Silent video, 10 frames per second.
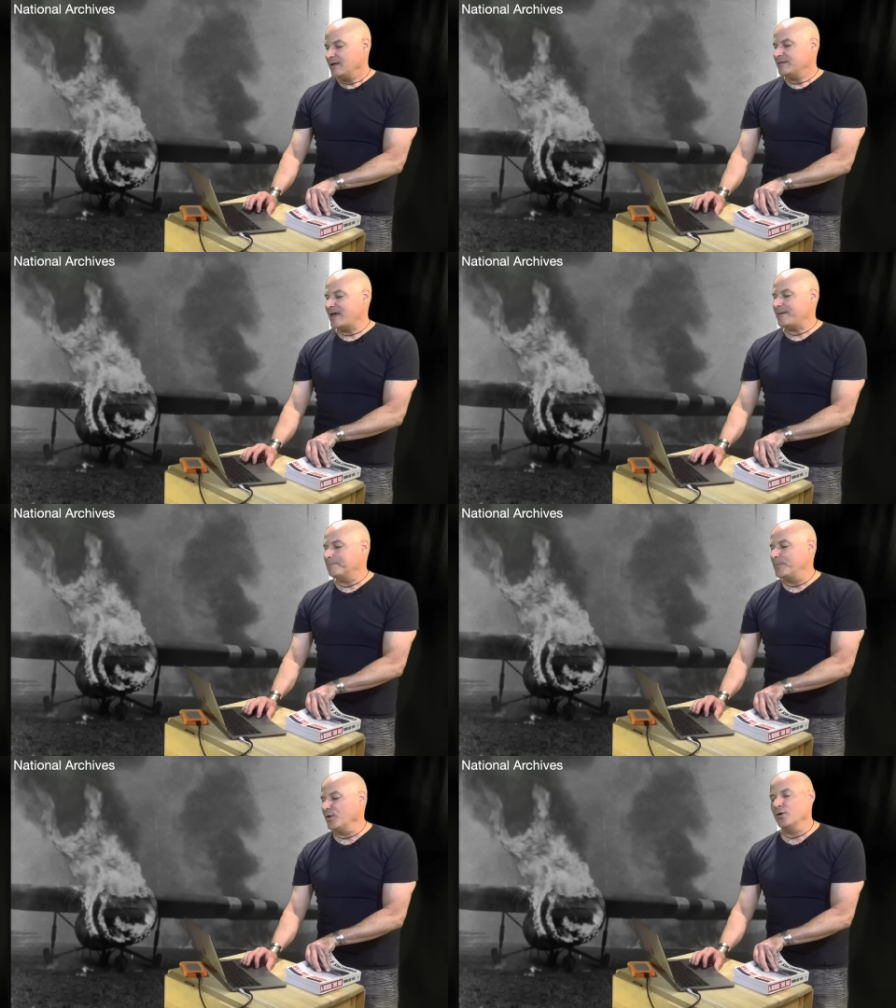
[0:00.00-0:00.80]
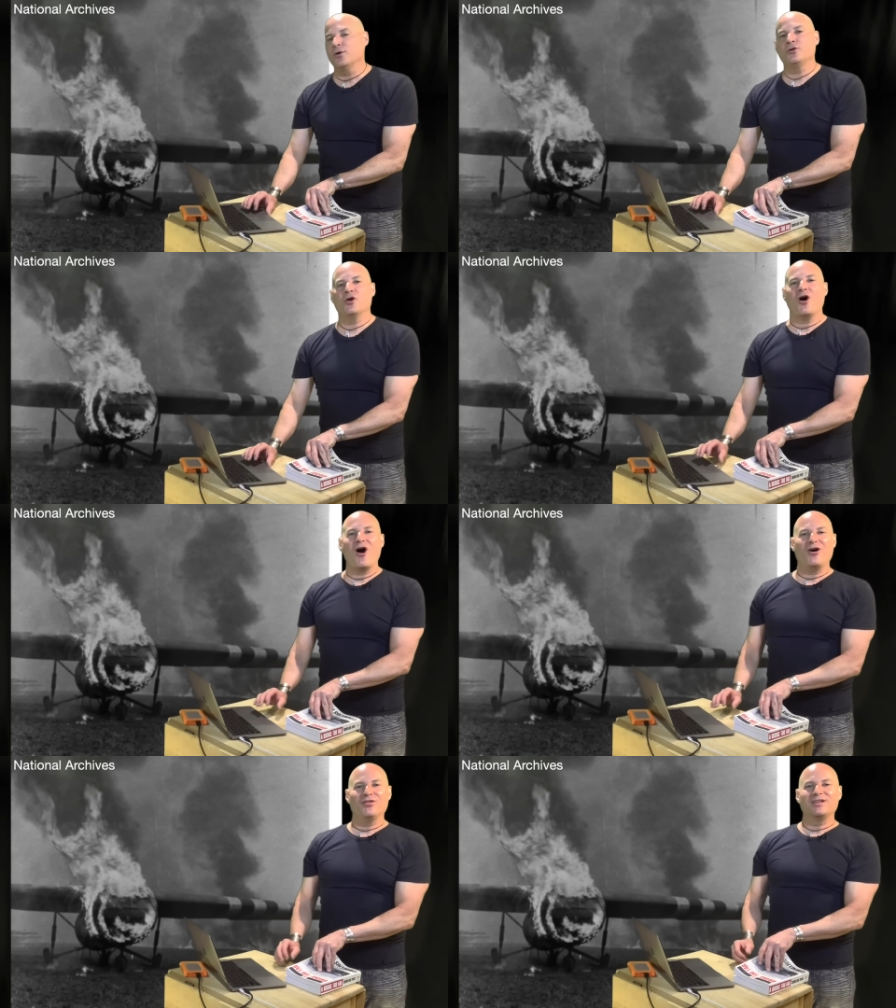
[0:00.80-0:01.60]
they burned
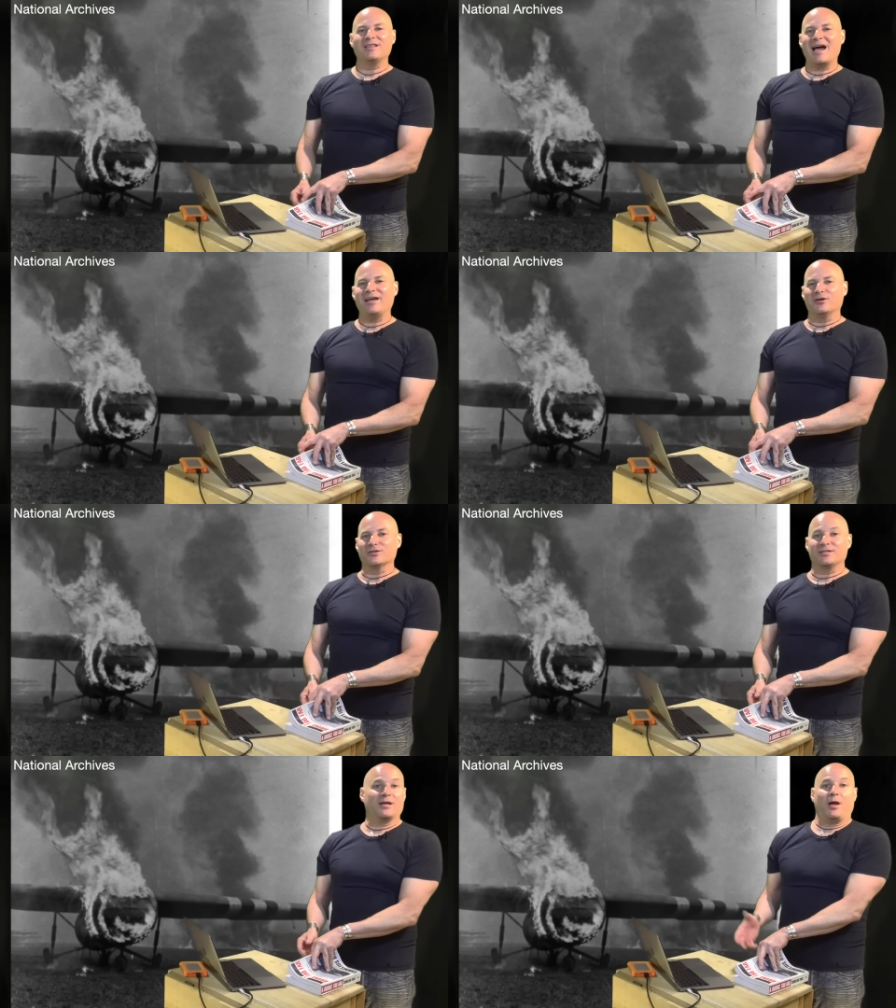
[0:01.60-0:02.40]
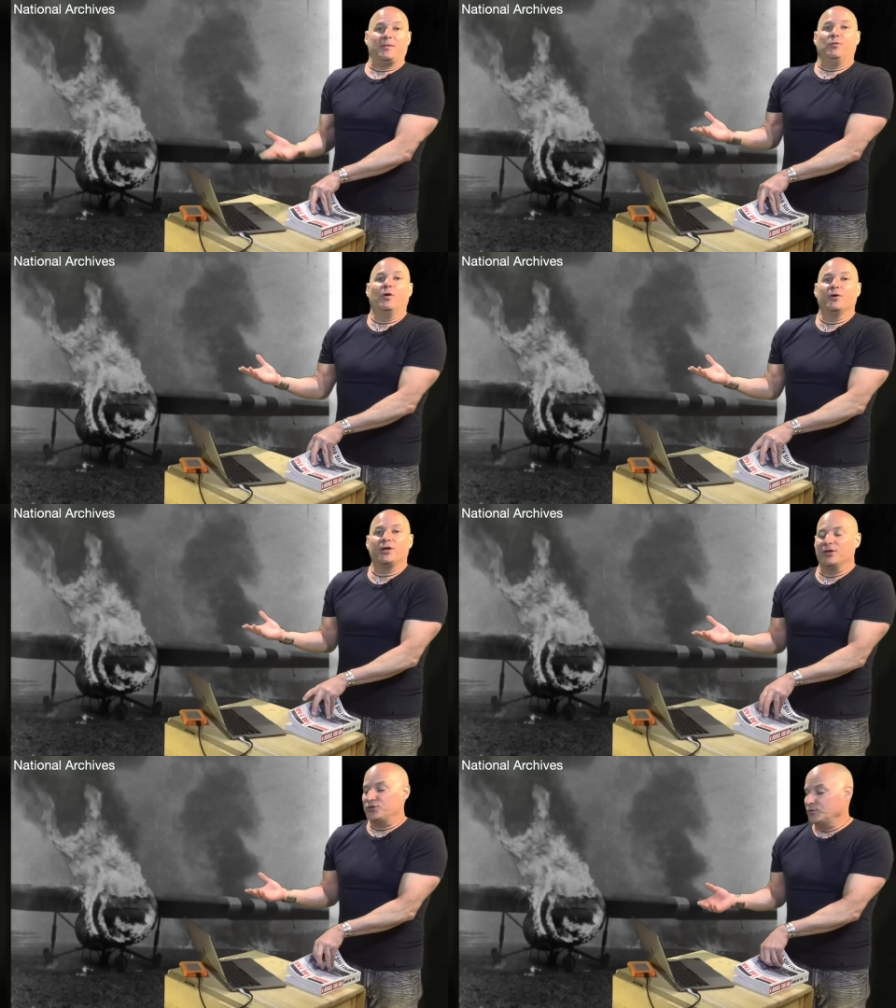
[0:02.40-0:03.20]
all the gliders. I mean, what were you
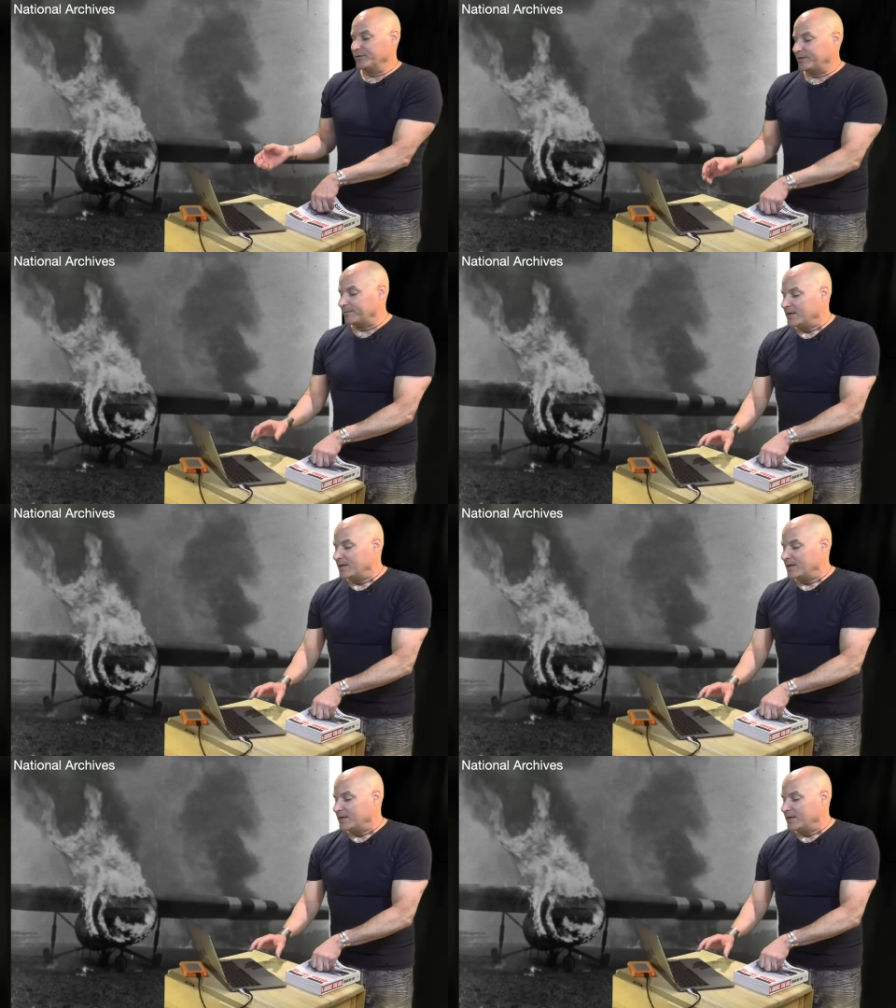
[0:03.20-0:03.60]
going to do with them?